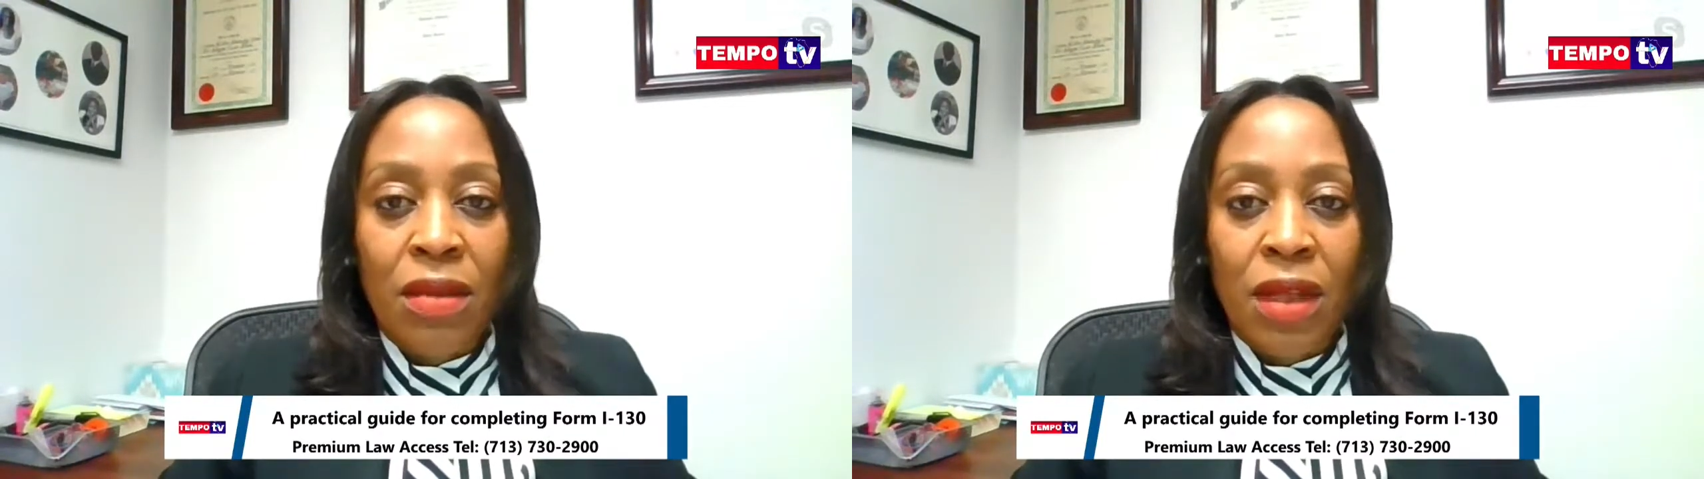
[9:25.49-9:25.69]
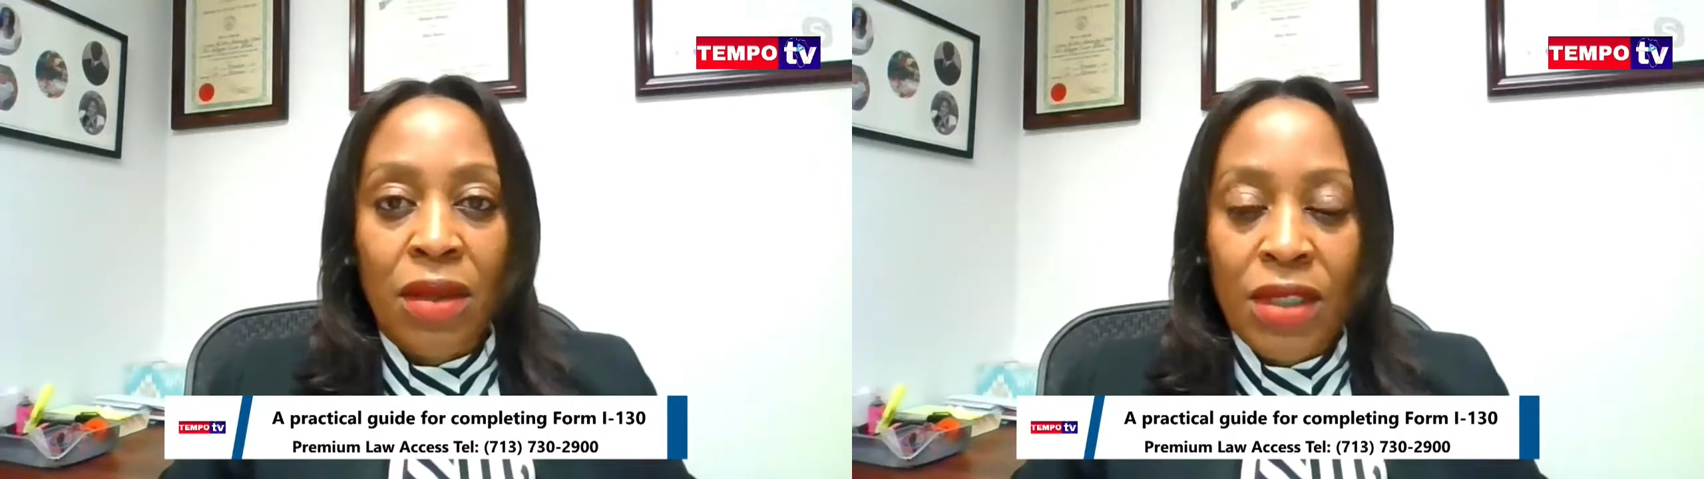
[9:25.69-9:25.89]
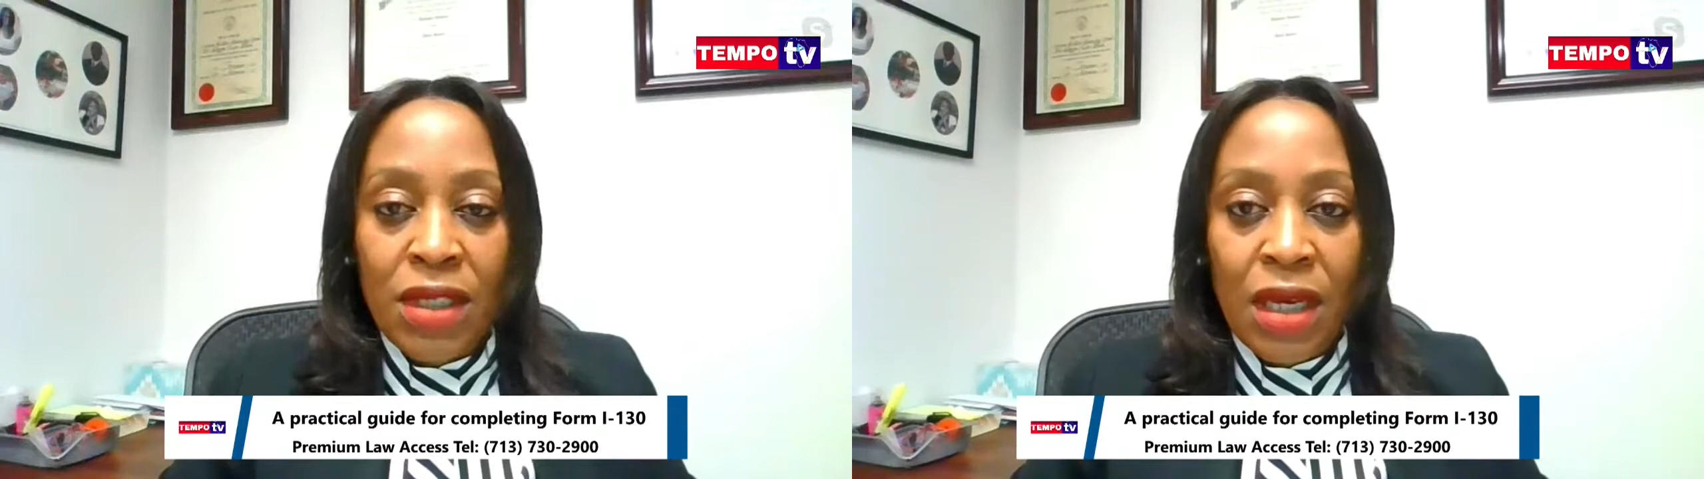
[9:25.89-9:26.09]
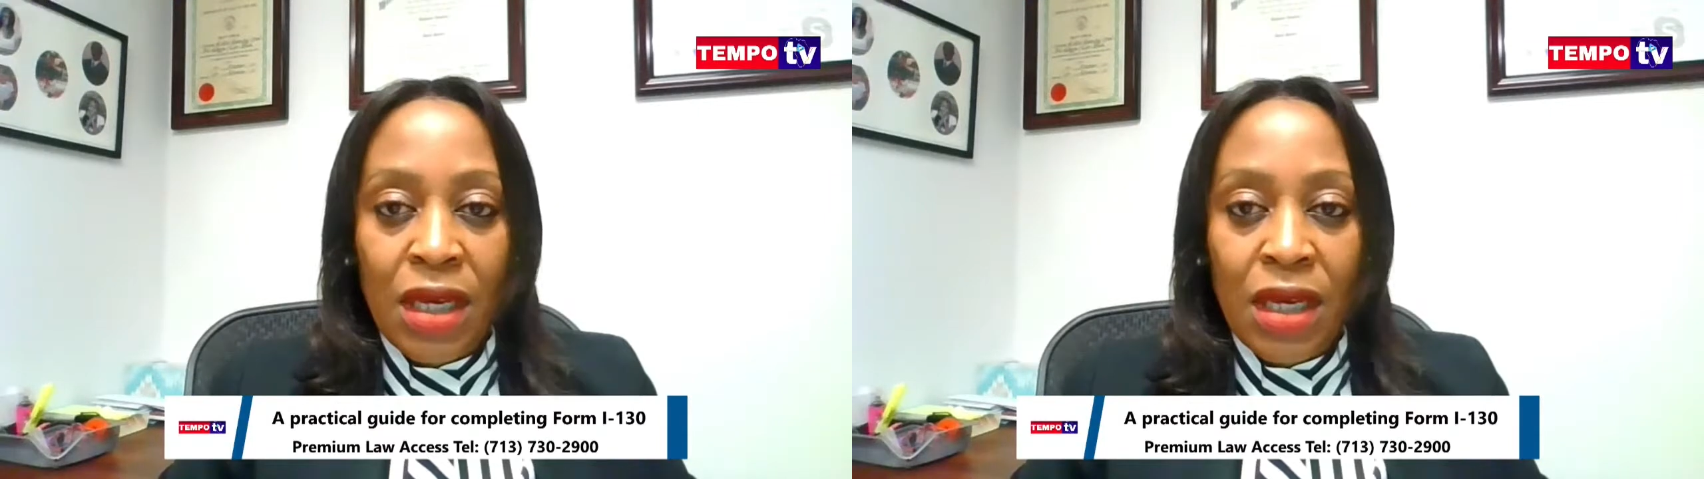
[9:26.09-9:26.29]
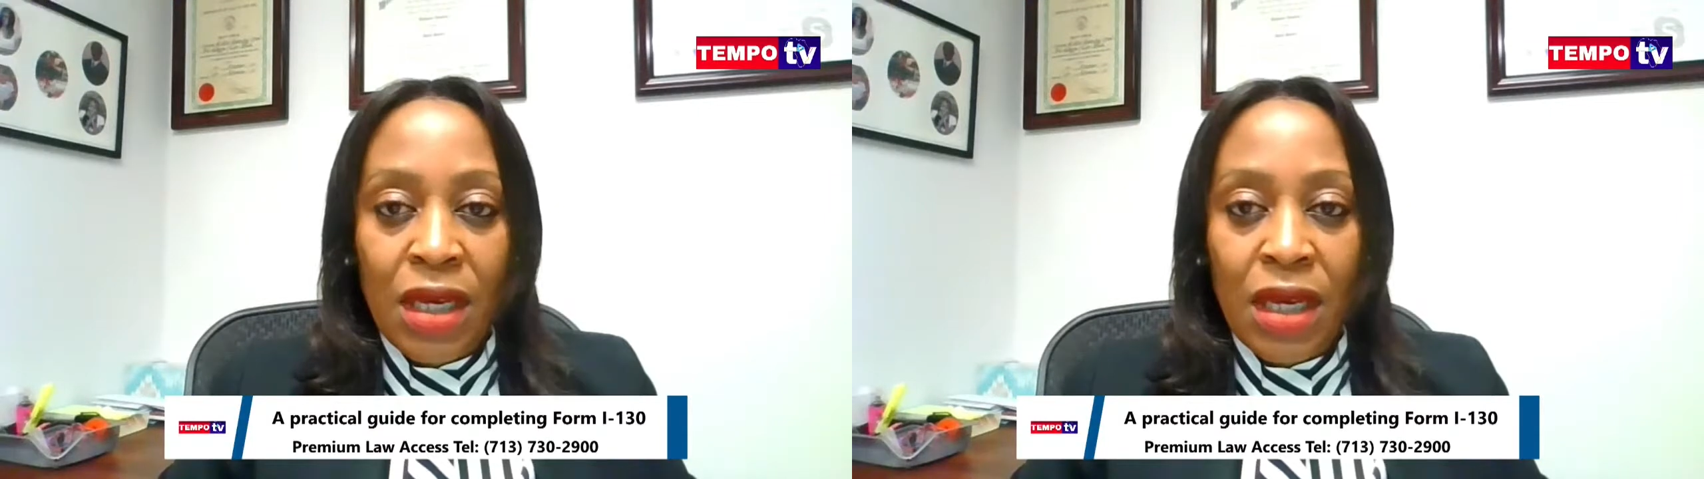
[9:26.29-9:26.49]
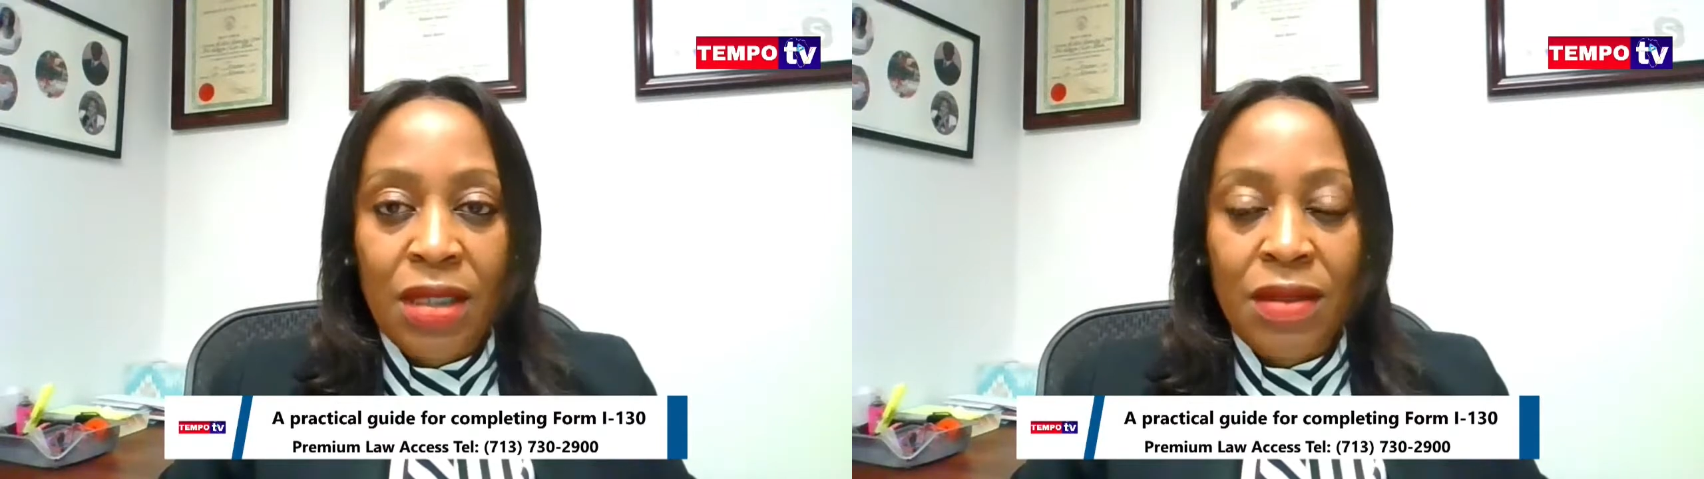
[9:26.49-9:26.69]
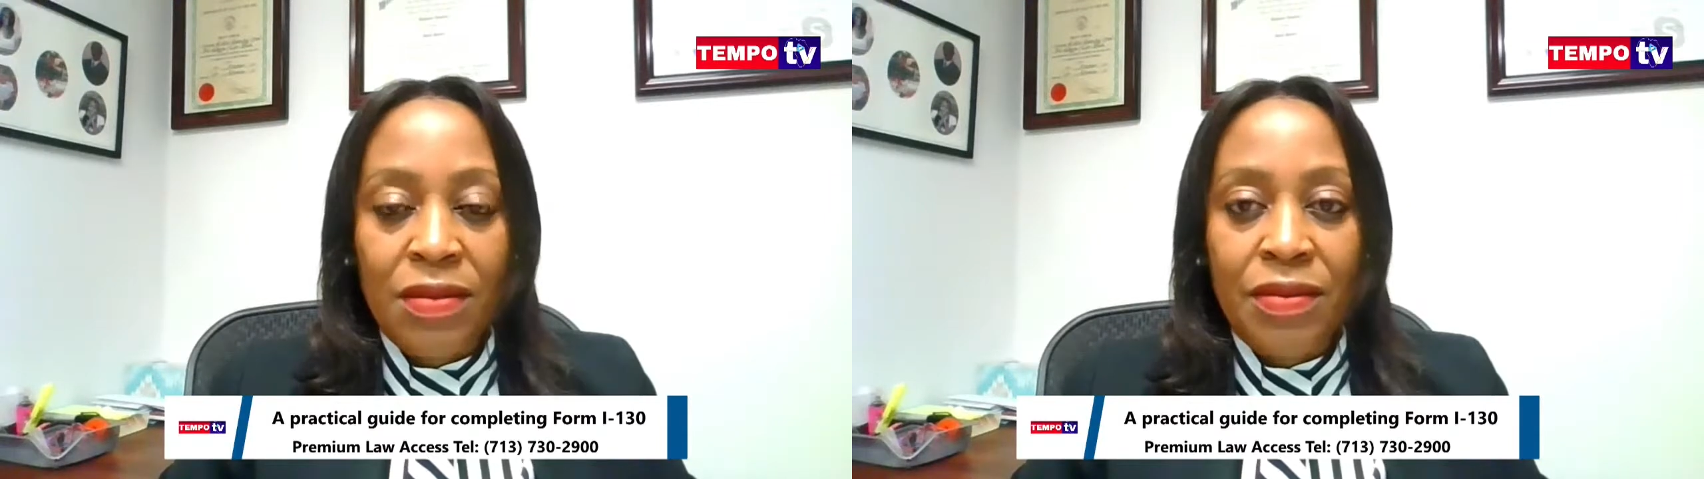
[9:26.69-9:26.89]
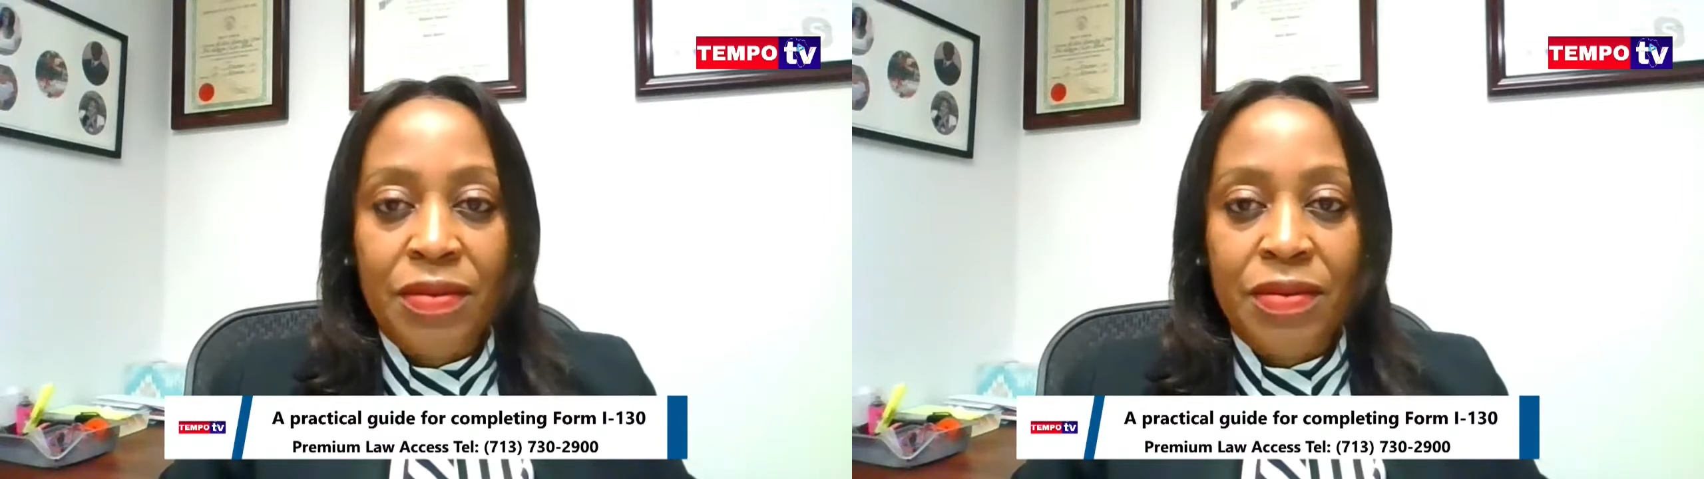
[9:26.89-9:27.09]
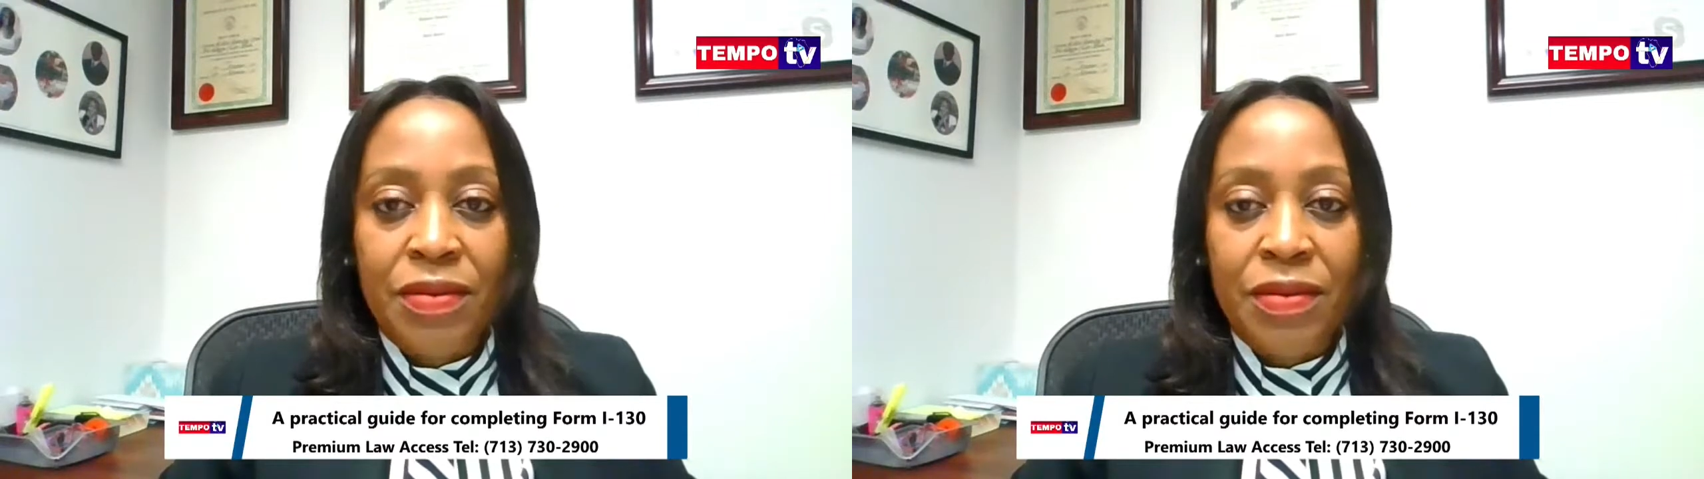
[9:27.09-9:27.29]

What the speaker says: the USCIS.